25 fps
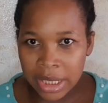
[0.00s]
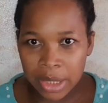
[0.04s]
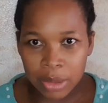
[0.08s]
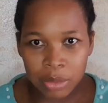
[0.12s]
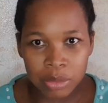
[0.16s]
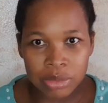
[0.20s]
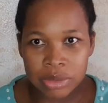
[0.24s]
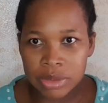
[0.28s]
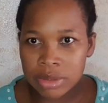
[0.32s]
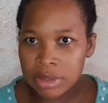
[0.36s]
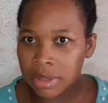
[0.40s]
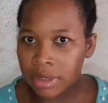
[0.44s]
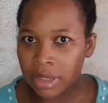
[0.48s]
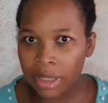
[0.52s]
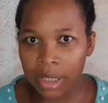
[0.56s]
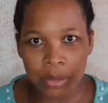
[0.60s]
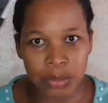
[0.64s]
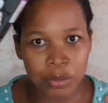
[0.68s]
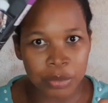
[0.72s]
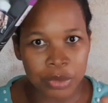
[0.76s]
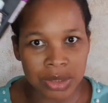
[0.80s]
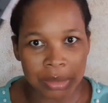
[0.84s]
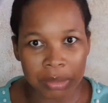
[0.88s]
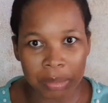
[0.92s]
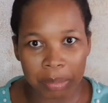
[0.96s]
else
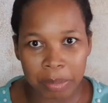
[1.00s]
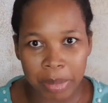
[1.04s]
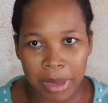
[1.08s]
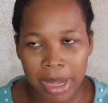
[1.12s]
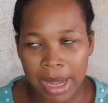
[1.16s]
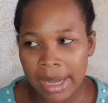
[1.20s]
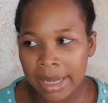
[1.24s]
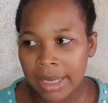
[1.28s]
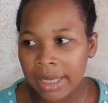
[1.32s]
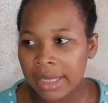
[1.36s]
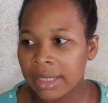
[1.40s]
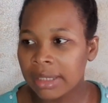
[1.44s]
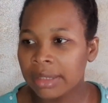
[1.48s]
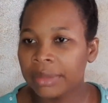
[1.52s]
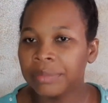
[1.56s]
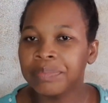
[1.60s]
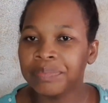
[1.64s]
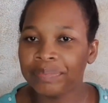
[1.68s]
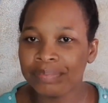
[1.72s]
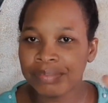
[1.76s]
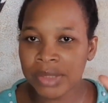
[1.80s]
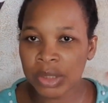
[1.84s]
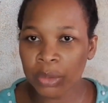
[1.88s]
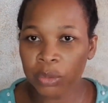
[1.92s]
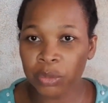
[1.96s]
came with the pack,
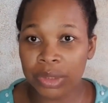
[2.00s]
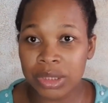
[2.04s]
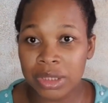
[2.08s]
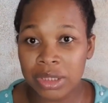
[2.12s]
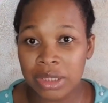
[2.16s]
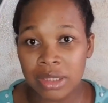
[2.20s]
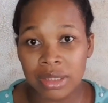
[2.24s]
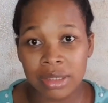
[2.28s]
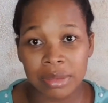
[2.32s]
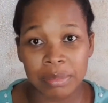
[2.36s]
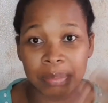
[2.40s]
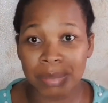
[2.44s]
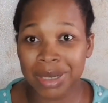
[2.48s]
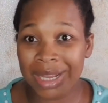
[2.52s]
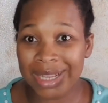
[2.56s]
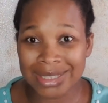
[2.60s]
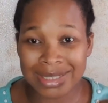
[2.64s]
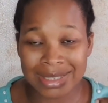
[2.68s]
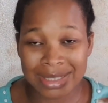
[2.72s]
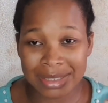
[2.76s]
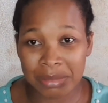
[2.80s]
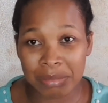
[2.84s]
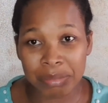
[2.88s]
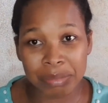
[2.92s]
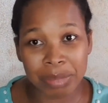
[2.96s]
with the
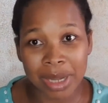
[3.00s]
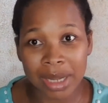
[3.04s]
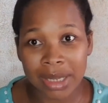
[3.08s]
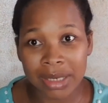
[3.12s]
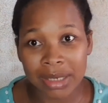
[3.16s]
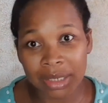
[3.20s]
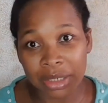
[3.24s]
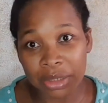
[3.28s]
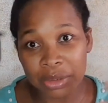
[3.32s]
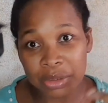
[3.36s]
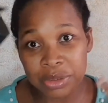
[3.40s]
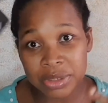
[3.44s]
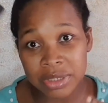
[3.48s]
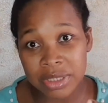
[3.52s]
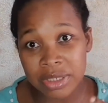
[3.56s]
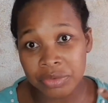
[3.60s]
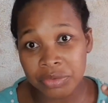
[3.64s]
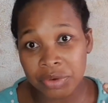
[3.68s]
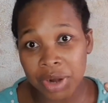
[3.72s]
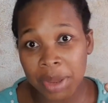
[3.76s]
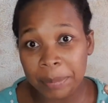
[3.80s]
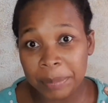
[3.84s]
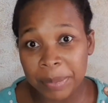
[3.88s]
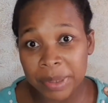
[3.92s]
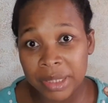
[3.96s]
plastic bag they used in
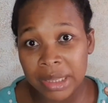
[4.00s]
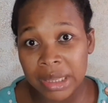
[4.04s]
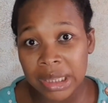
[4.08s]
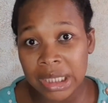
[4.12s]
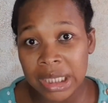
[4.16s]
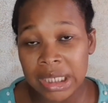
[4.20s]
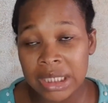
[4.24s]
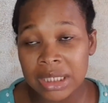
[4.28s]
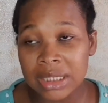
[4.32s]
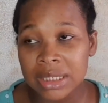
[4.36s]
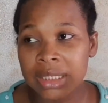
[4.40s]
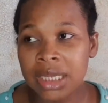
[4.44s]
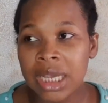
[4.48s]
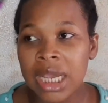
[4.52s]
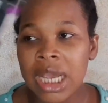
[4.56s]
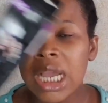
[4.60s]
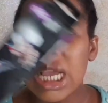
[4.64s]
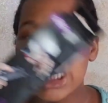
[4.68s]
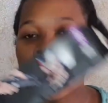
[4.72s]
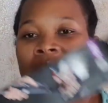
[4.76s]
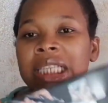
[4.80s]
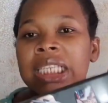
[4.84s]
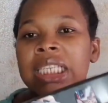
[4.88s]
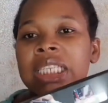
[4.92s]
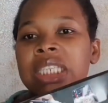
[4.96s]
wrapping this.
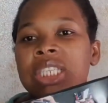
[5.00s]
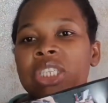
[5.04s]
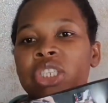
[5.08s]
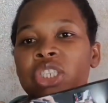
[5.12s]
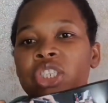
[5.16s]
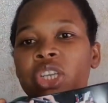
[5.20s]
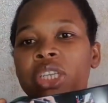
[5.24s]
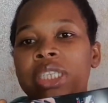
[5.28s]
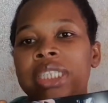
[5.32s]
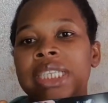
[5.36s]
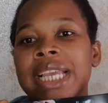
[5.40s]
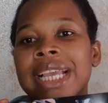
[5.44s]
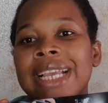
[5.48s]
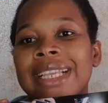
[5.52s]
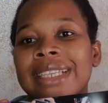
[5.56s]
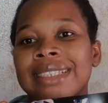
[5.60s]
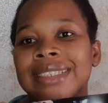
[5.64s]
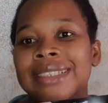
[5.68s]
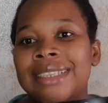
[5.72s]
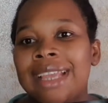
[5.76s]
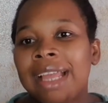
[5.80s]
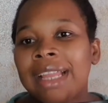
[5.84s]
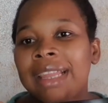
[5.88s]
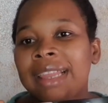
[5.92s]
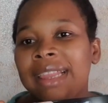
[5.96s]
This is just
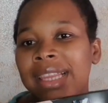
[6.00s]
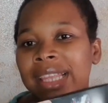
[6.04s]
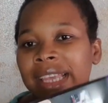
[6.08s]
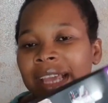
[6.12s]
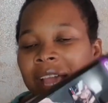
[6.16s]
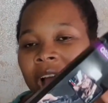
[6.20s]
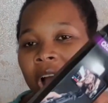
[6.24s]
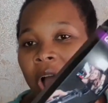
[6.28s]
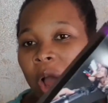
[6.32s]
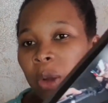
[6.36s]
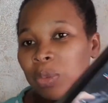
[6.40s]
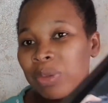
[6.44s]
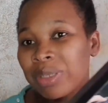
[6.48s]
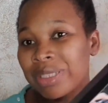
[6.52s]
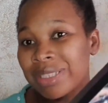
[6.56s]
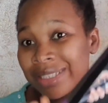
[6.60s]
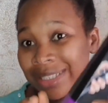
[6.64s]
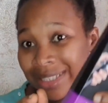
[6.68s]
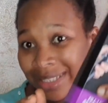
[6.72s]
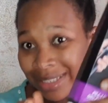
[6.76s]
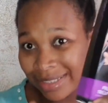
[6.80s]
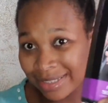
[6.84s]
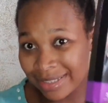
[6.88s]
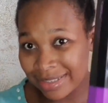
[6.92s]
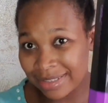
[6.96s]
exactly how
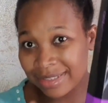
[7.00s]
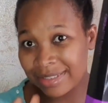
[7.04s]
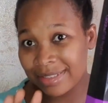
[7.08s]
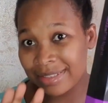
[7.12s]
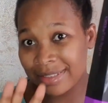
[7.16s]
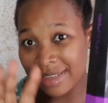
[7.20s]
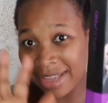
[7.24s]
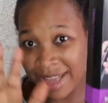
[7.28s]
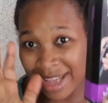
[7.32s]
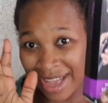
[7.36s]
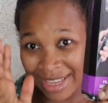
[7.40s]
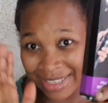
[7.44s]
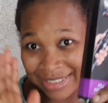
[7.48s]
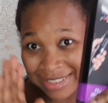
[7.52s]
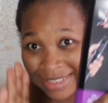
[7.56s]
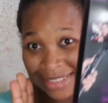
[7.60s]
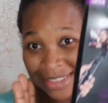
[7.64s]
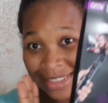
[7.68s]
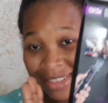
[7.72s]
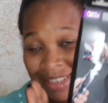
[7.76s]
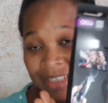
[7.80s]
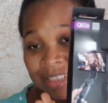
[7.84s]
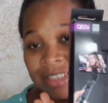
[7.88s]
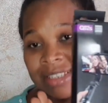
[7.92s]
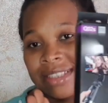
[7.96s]
it is, as
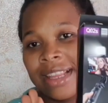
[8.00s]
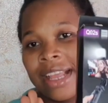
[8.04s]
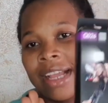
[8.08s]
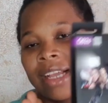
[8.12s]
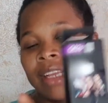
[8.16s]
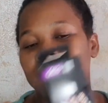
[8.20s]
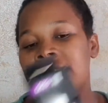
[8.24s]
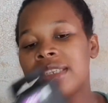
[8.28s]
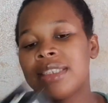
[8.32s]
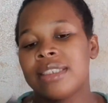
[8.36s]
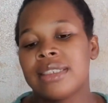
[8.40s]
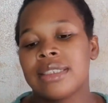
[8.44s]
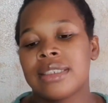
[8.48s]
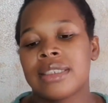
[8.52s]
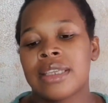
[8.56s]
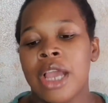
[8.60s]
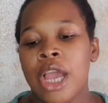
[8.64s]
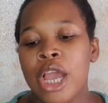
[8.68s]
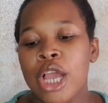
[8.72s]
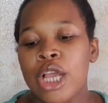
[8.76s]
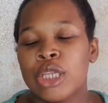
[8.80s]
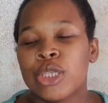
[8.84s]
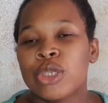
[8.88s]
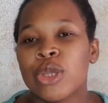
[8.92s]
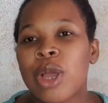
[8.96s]
it is like this.
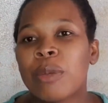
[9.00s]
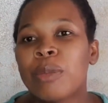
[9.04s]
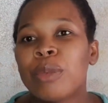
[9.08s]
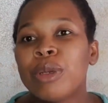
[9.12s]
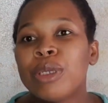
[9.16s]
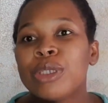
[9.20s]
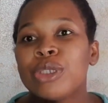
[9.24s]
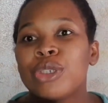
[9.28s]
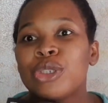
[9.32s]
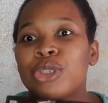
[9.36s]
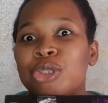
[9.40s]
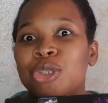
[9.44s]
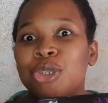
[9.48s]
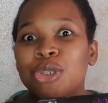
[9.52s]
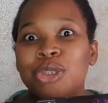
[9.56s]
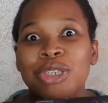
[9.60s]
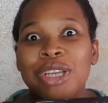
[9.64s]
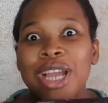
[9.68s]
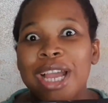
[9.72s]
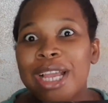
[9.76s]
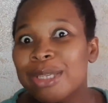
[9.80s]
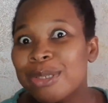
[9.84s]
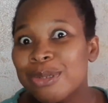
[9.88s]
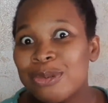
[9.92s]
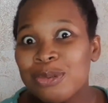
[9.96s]
So I'm going to show you
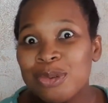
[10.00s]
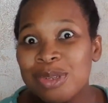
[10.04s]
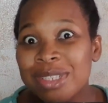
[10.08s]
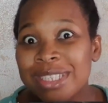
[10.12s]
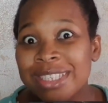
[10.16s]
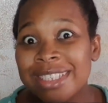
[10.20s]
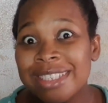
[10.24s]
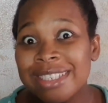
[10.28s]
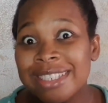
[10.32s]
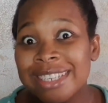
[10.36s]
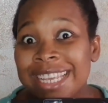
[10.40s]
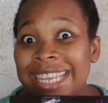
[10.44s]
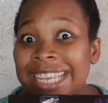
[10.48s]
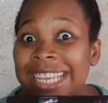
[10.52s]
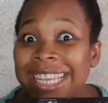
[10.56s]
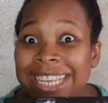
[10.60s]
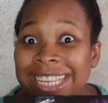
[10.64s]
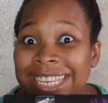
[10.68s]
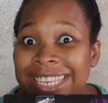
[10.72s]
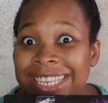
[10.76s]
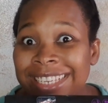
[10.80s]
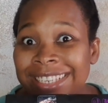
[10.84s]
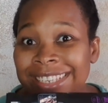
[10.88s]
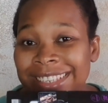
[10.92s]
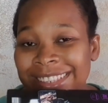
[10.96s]
guys what is
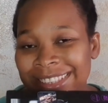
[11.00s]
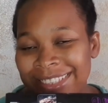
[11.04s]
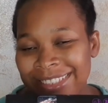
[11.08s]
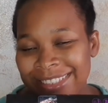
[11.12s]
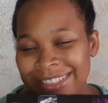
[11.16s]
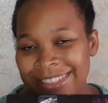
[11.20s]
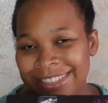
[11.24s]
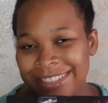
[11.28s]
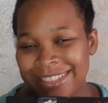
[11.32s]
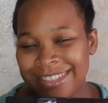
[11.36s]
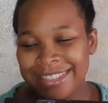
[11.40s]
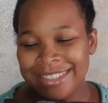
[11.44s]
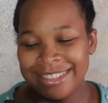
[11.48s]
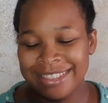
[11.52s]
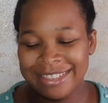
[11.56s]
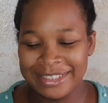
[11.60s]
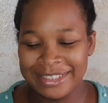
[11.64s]
in this.